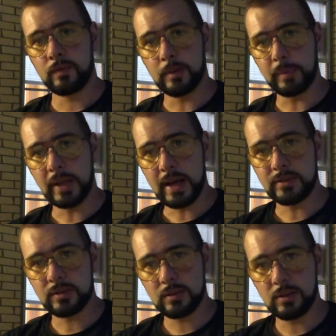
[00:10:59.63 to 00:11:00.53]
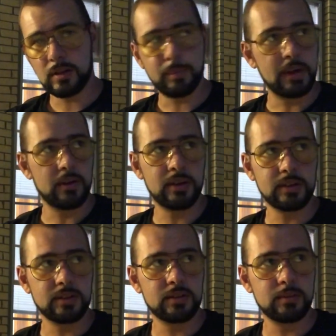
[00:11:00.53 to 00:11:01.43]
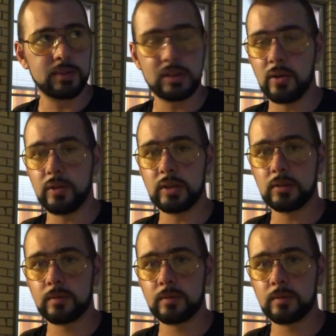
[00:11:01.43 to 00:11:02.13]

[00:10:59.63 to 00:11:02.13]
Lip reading: the plot's appearing to be going.